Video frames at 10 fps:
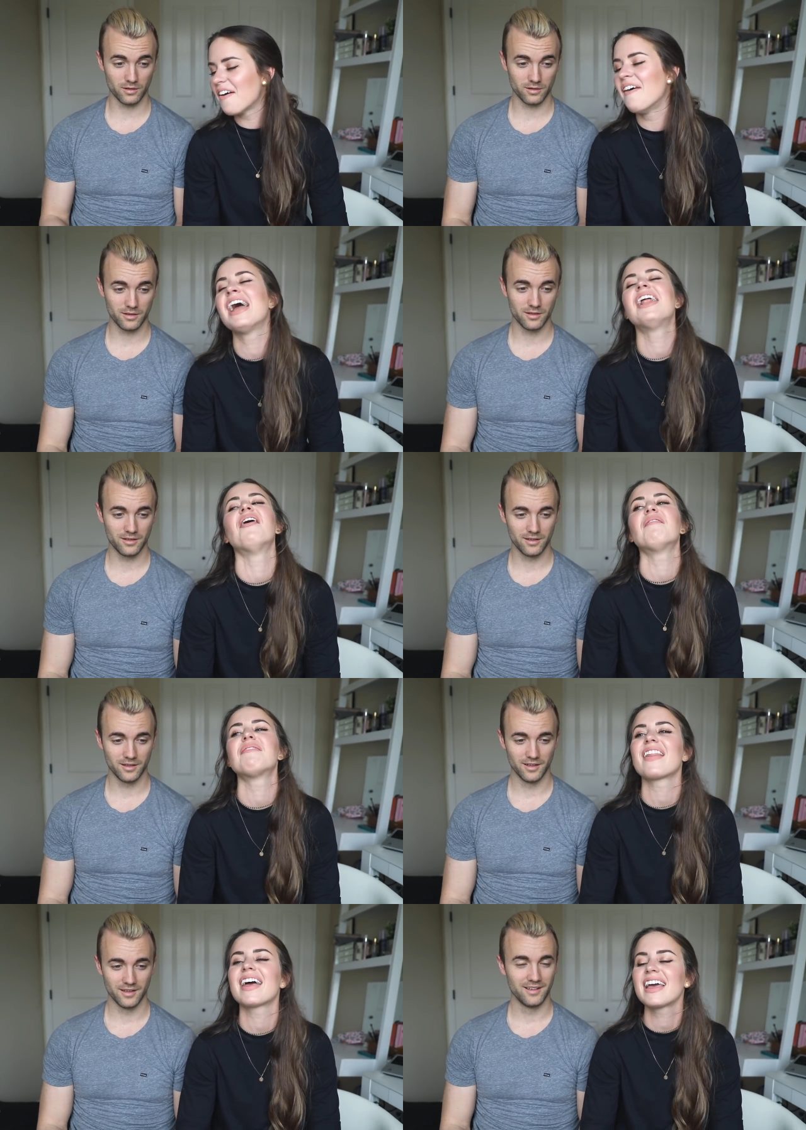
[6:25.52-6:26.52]
Speaker 1: I
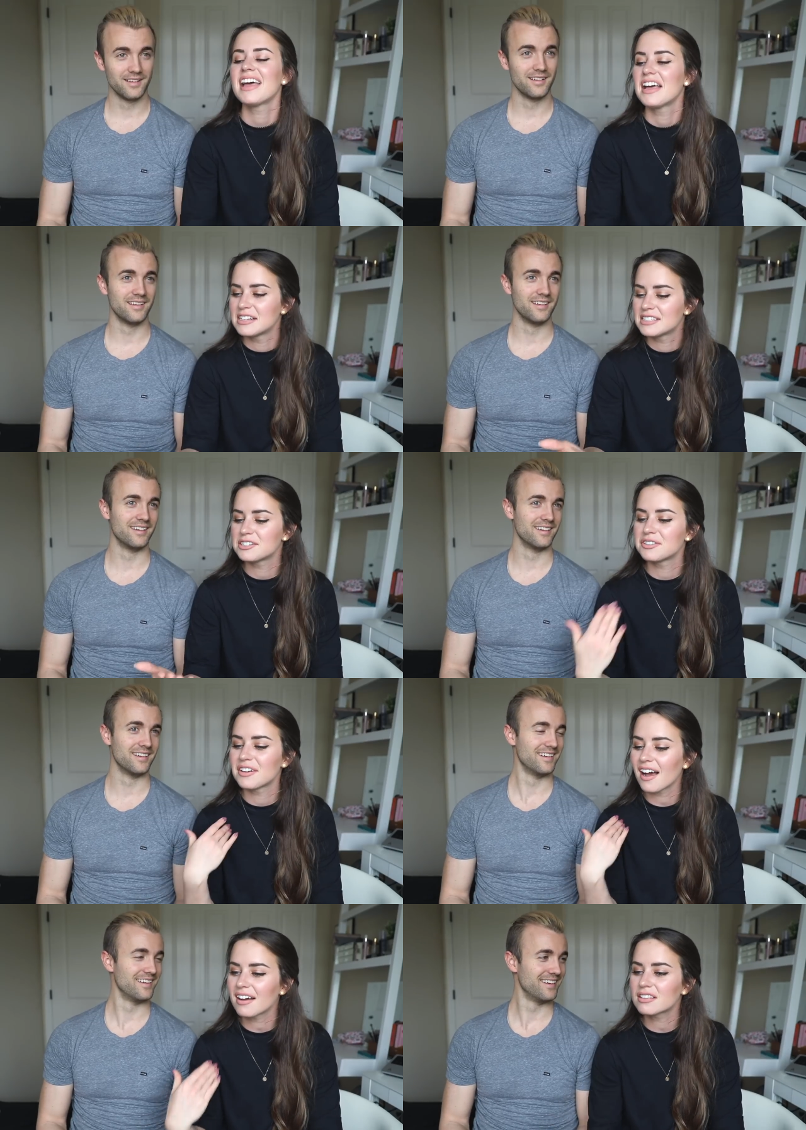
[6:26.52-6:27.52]
know, but like, did
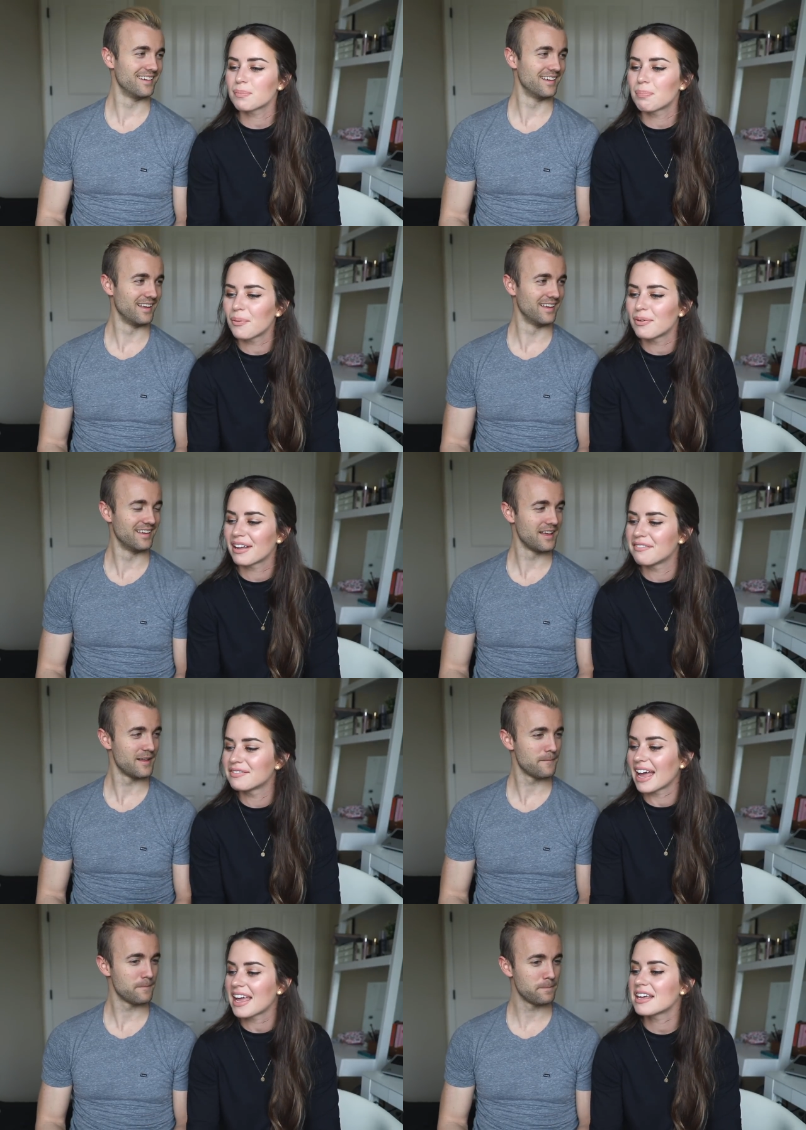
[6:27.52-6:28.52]
you not get the point
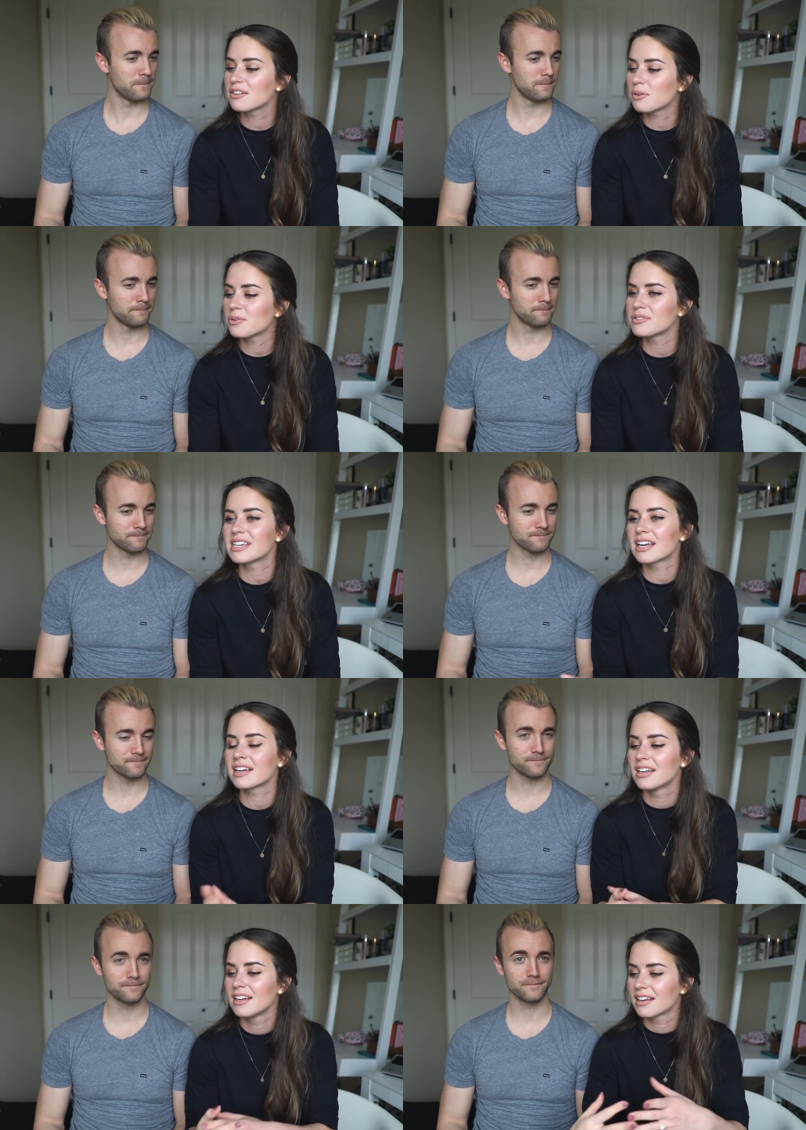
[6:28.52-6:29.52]
of the hand
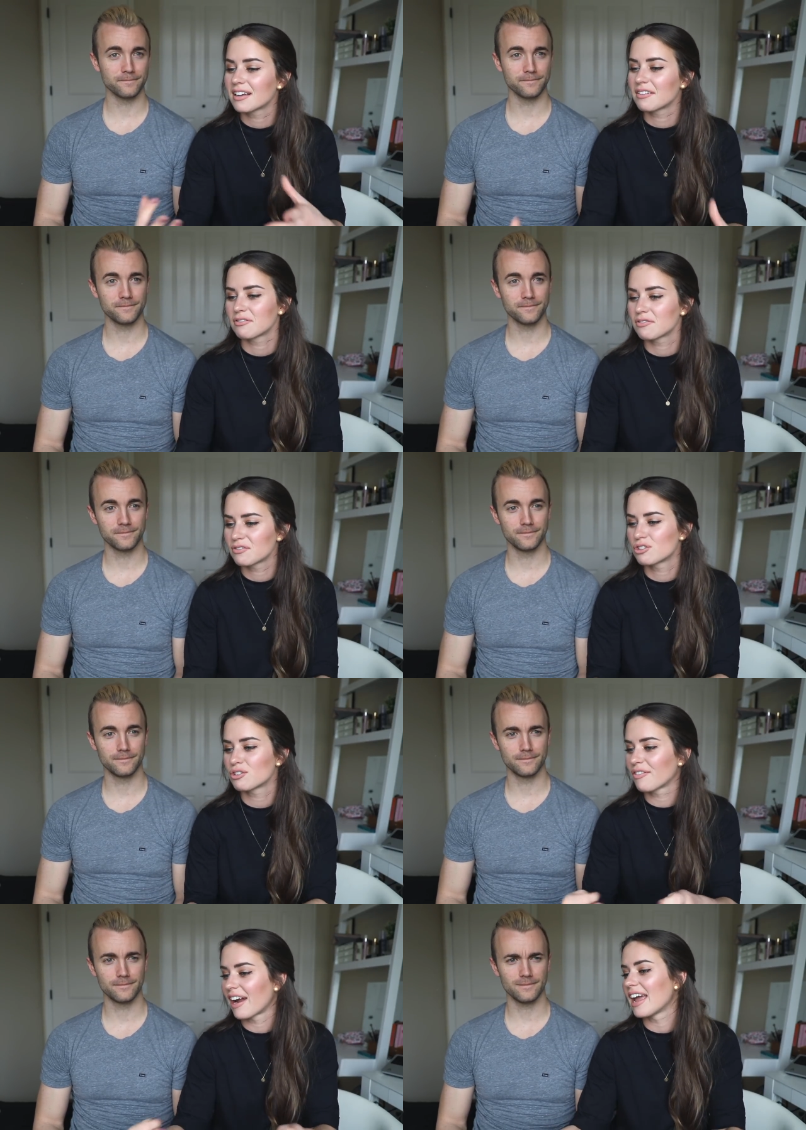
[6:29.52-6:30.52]
holding
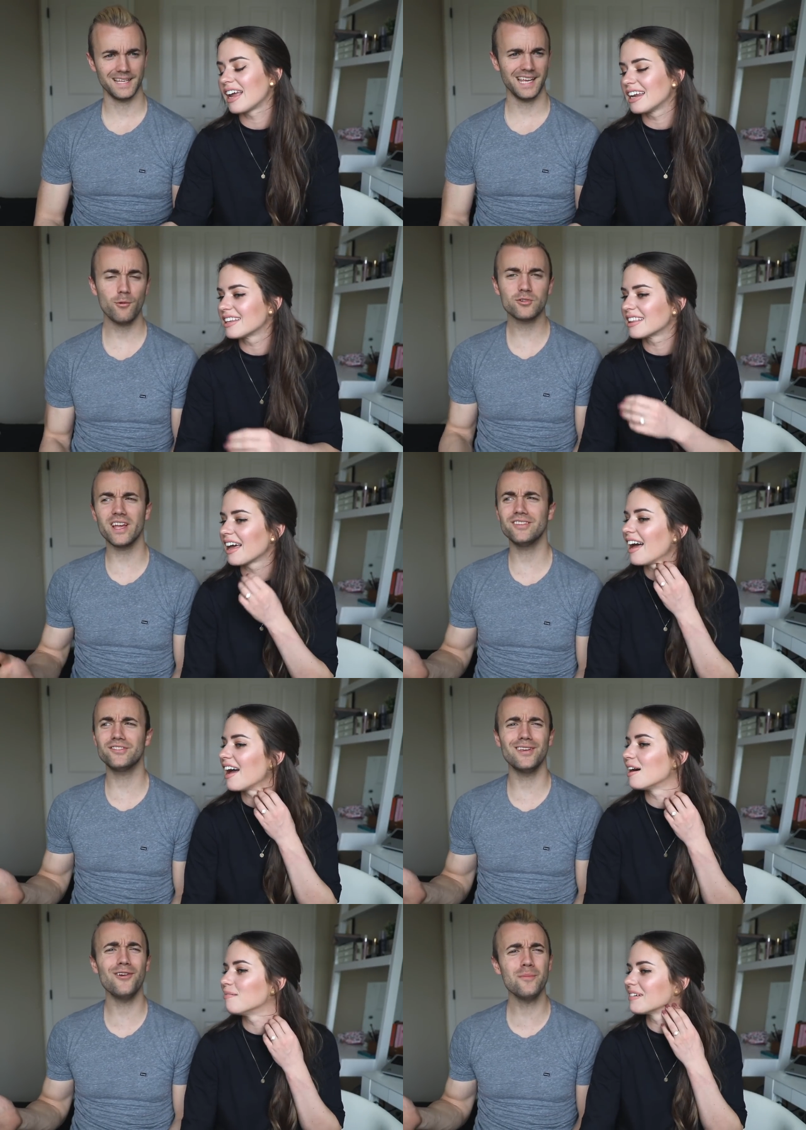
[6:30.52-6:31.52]
charade. It was like
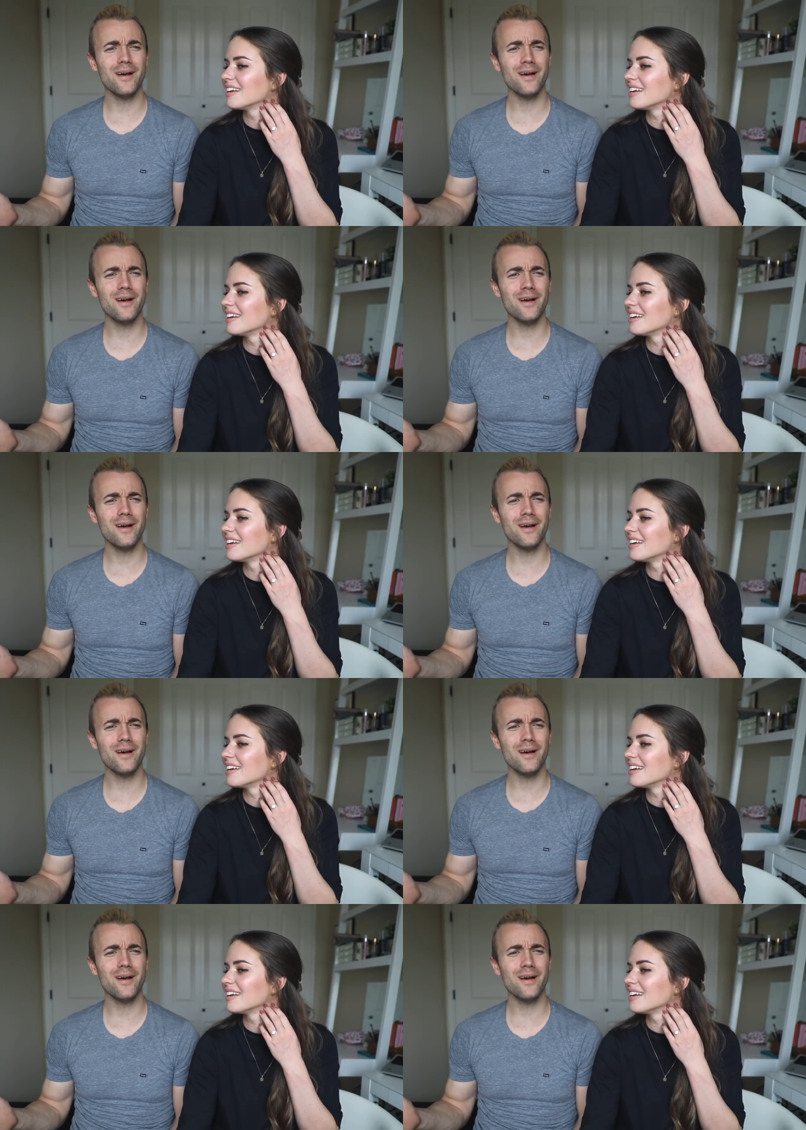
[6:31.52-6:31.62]
happened. two